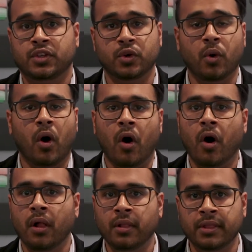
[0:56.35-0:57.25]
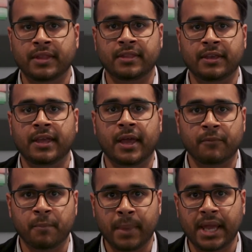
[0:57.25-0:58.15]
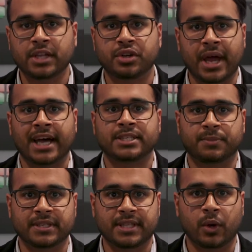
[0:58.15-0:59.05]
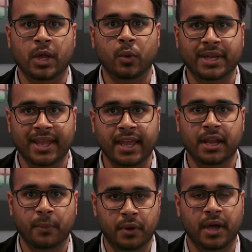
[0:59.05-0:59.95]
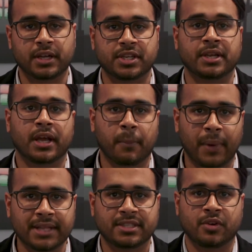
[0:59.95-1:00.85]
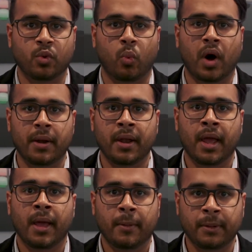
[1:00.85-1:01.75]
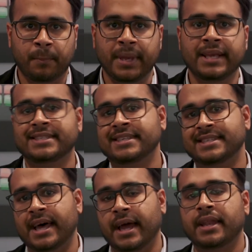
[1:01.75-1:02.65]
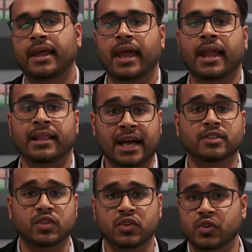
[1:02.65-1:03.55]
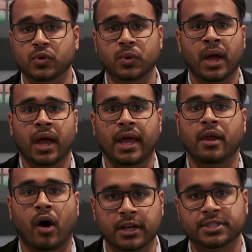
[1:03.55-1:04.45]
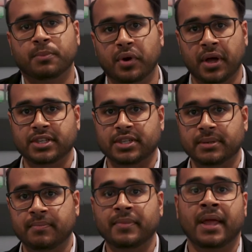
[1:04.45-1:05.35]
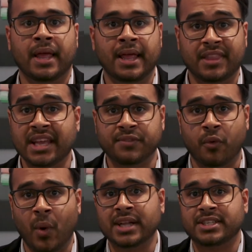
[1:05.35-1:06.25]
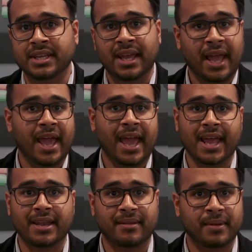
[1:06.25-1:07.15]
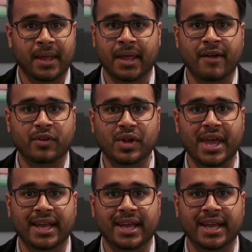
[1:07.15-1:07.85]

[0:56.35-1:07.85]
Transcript: to all the major aspects that it would take into production, combines it into one piece design and allows you to do an awesome production. Thanks for watching and have a good